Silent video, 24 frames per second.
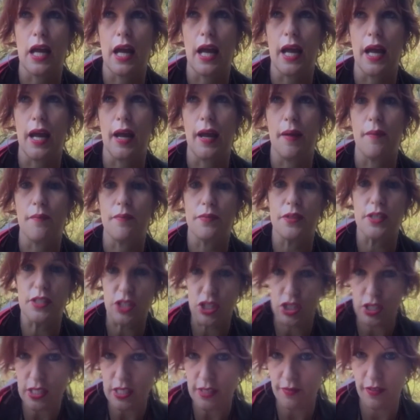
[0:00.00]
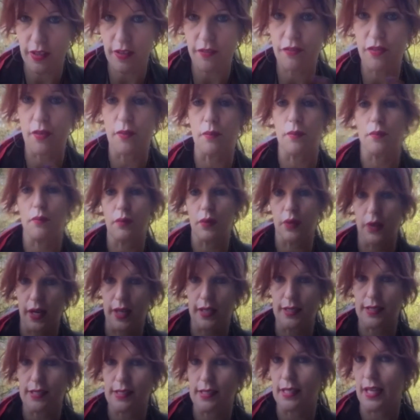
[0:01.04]
um, the gist of it from what I
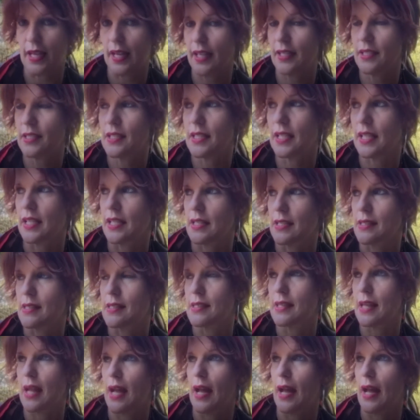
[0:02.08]
understand is